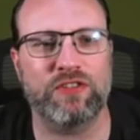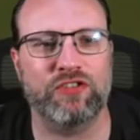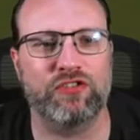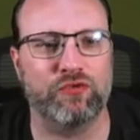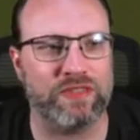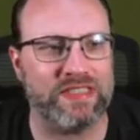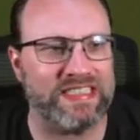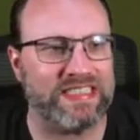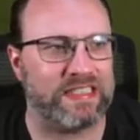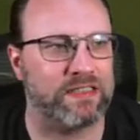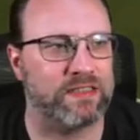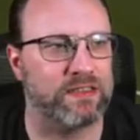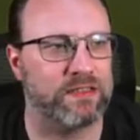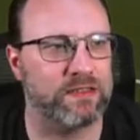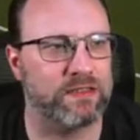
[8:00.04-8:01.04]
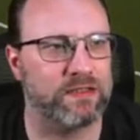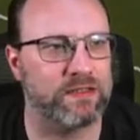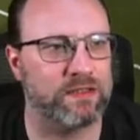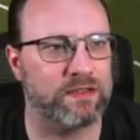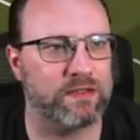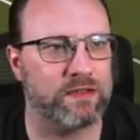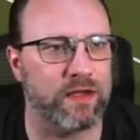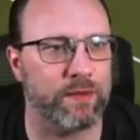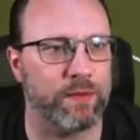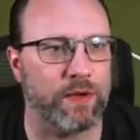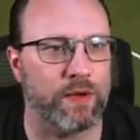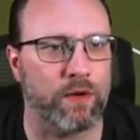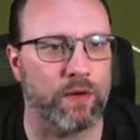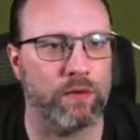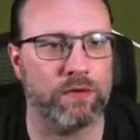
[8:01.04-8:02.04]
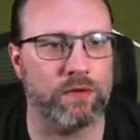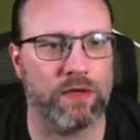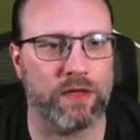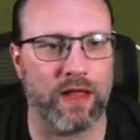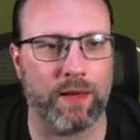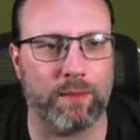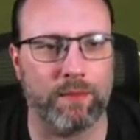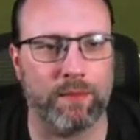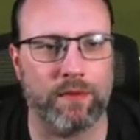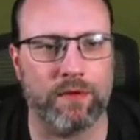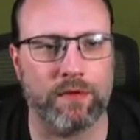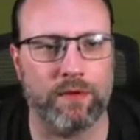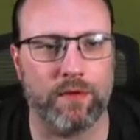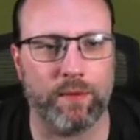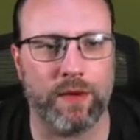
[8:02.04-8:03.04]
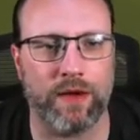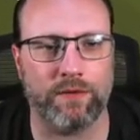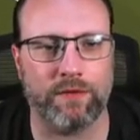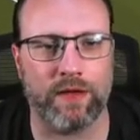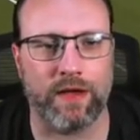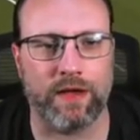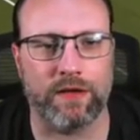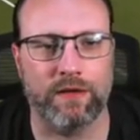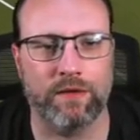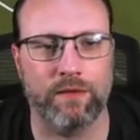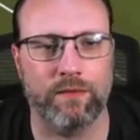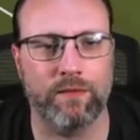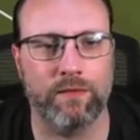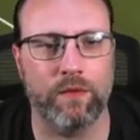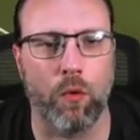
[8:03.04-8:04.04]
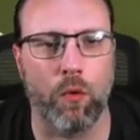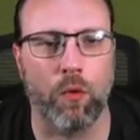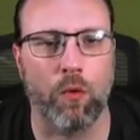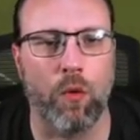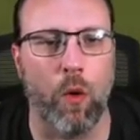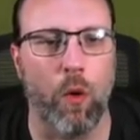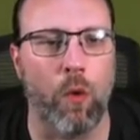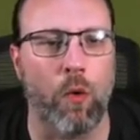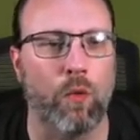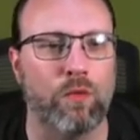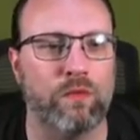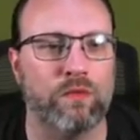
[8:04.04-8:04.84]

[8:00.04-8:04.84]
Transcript: drink? There we go. Delap. Don't be offside. Oh.